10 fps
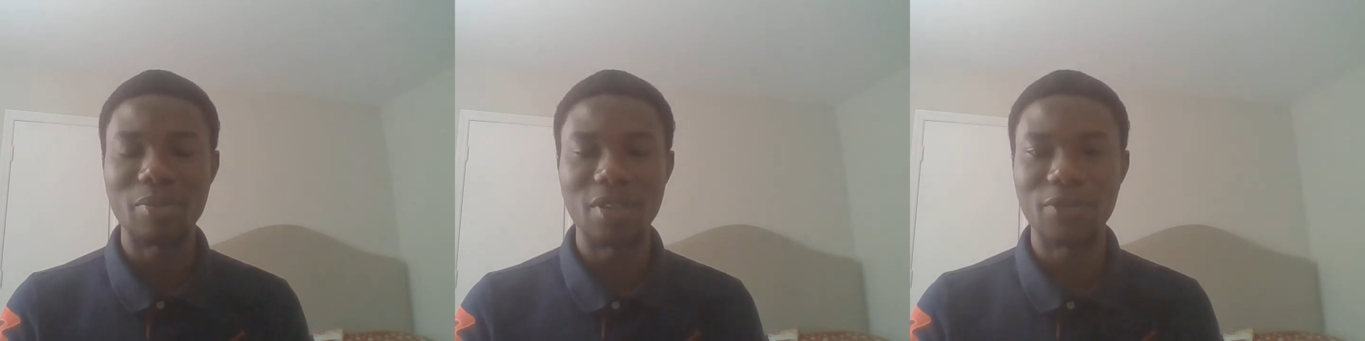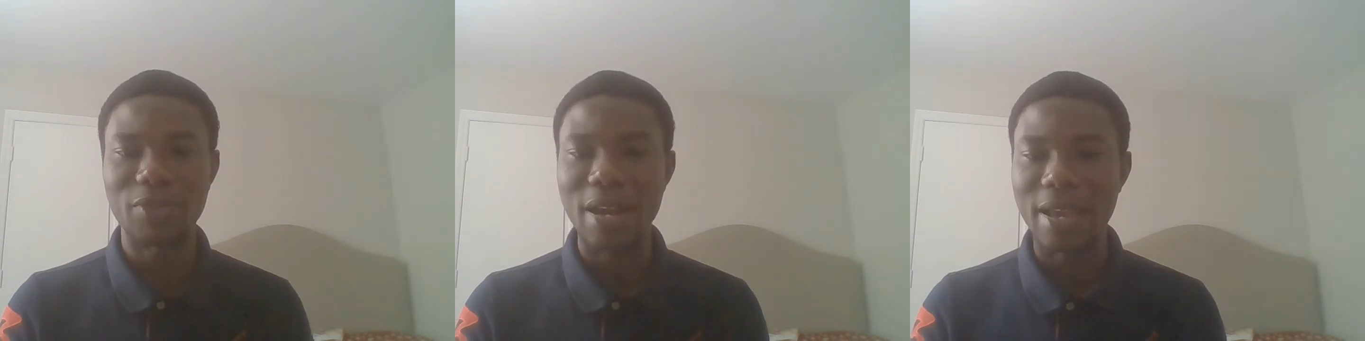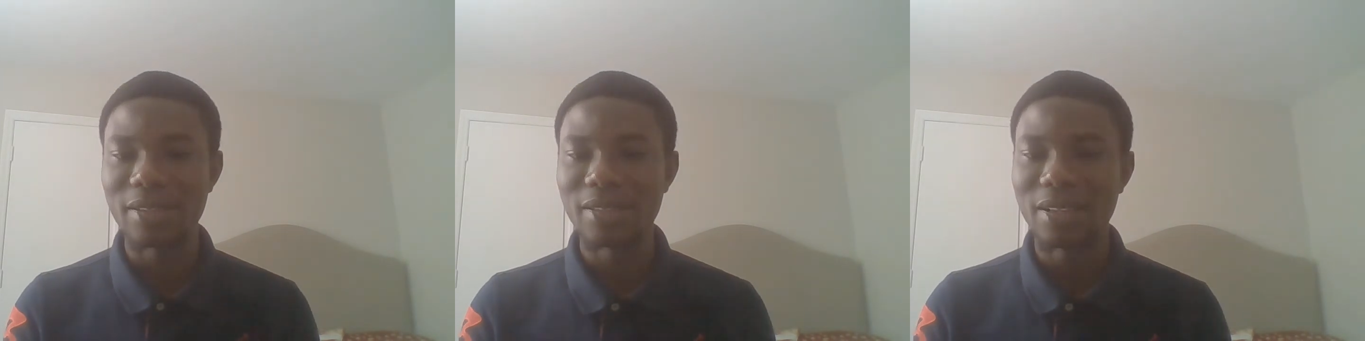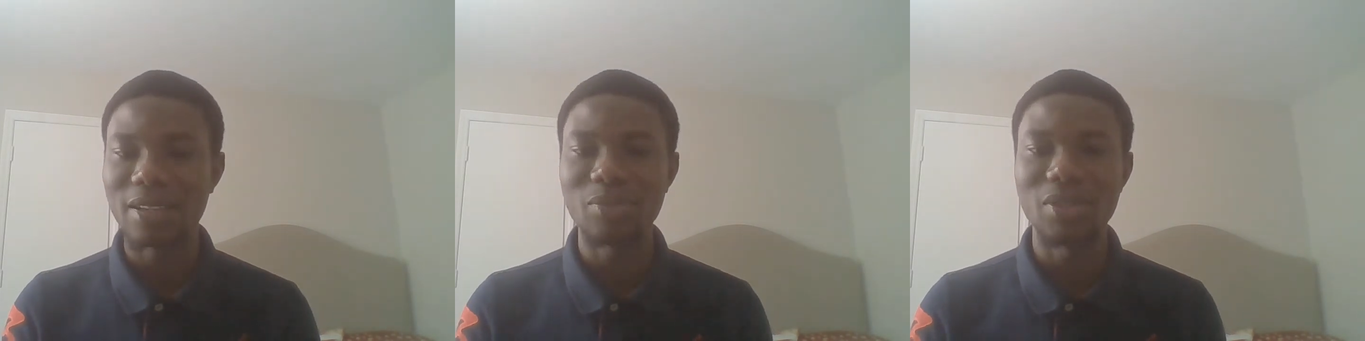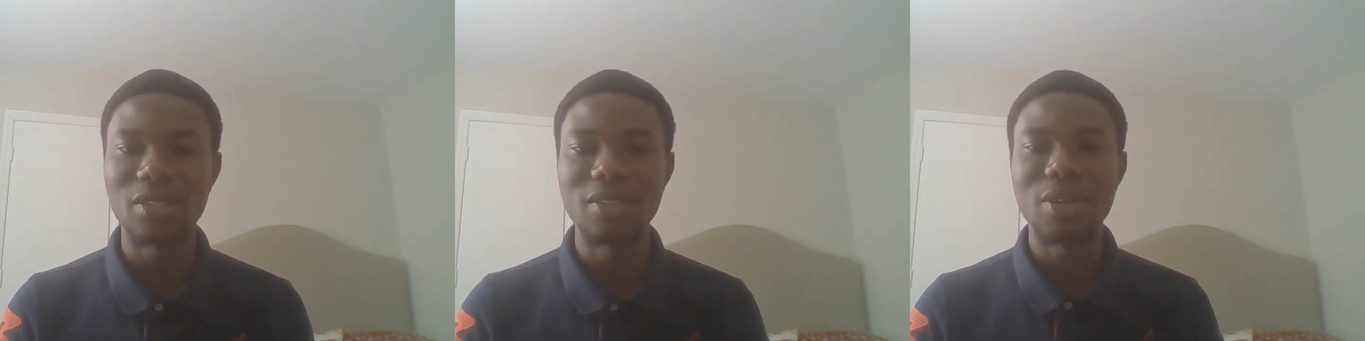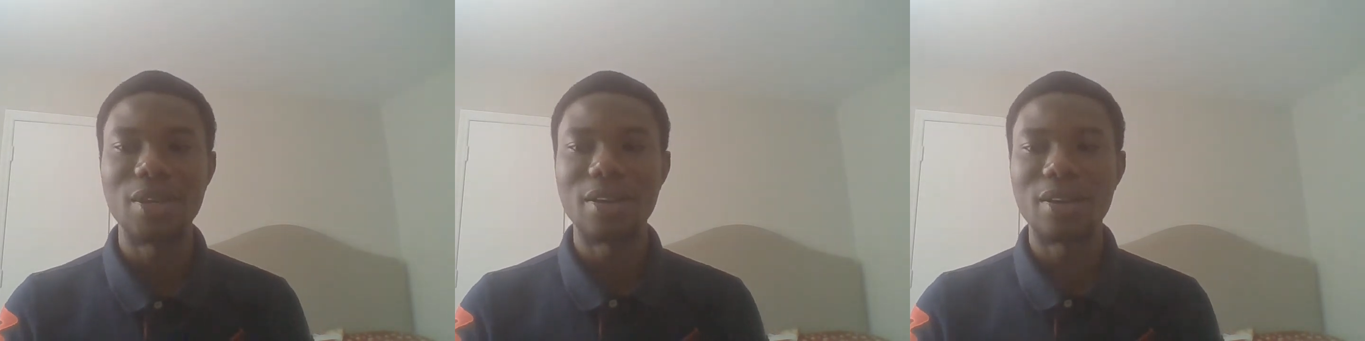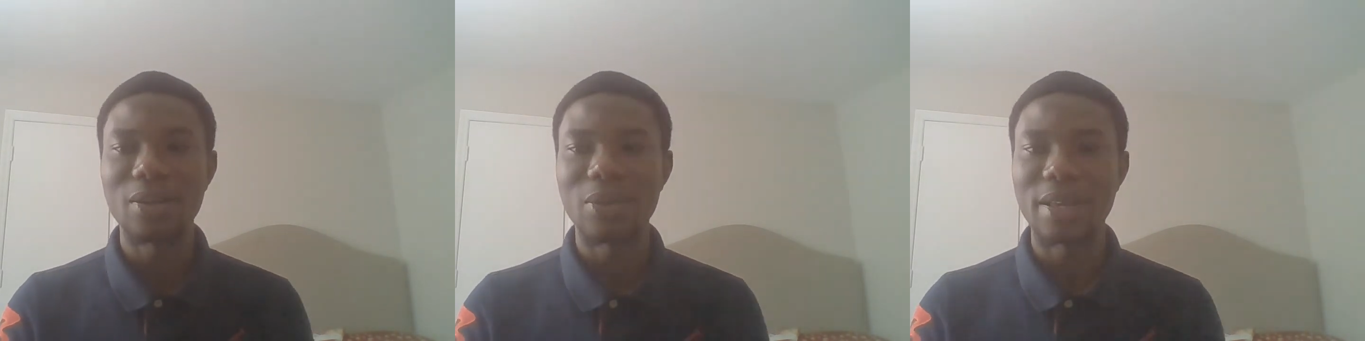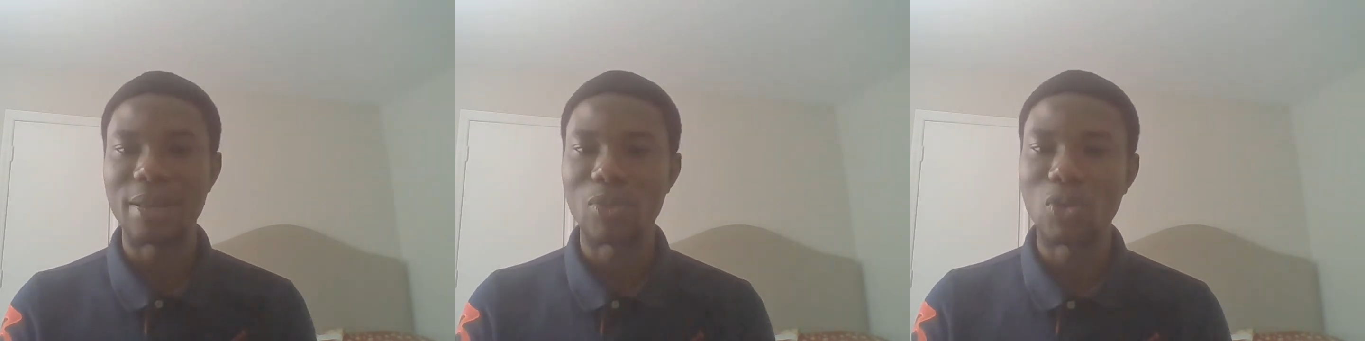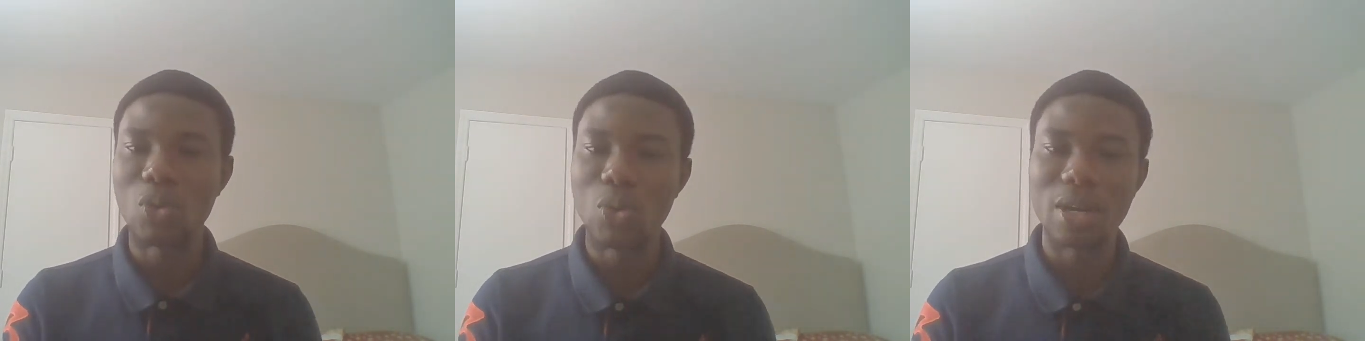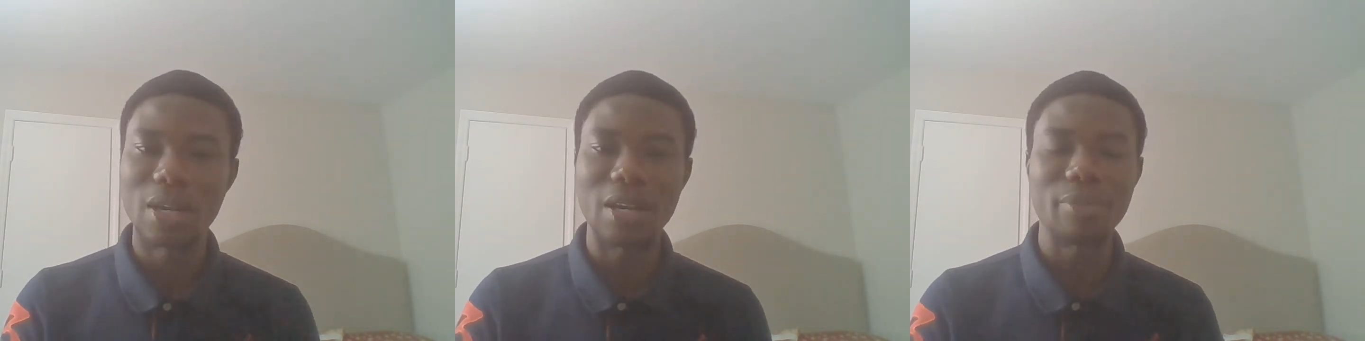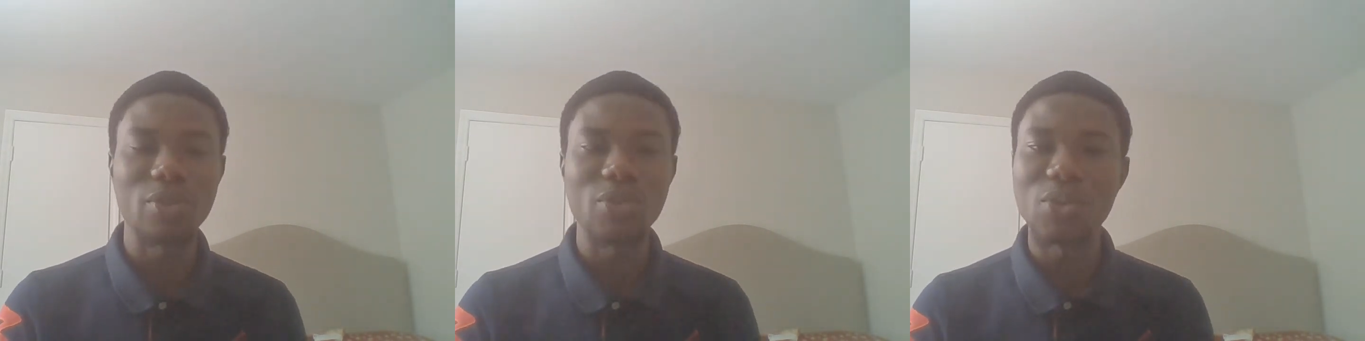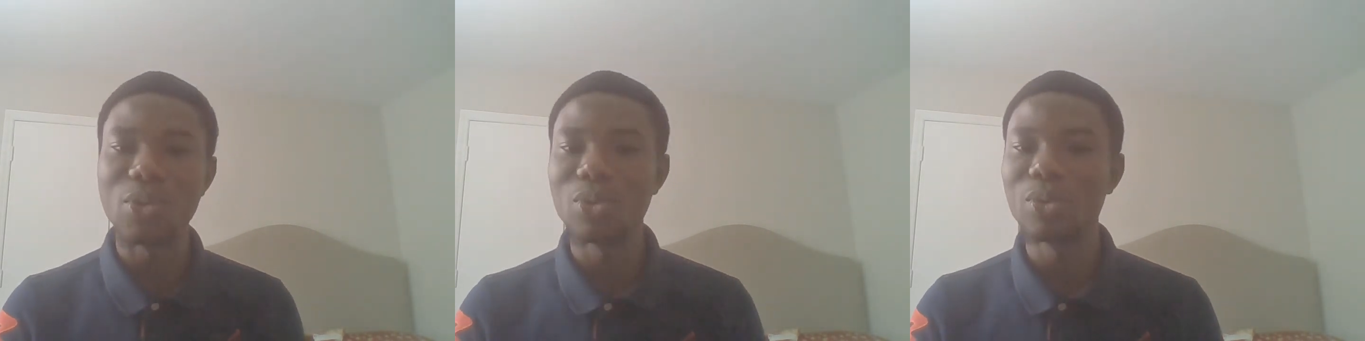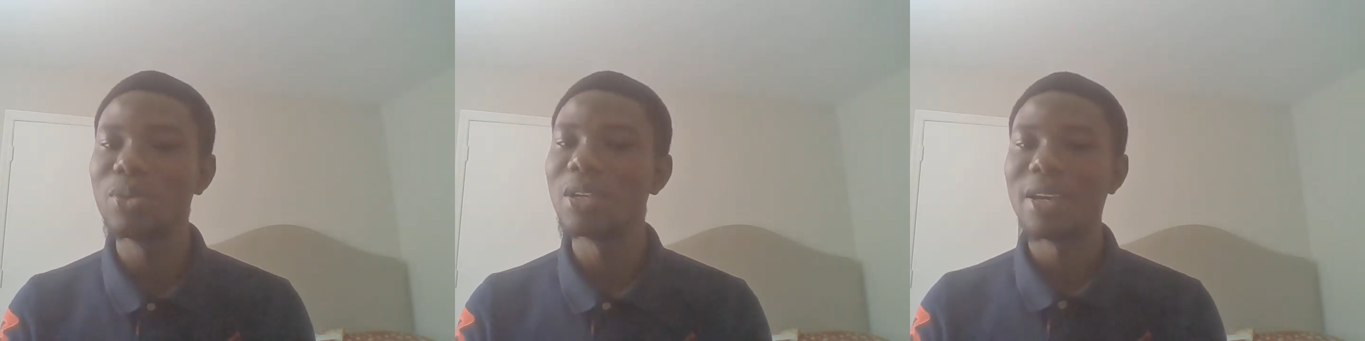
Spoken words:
be fries, can be Coke, can be rolls,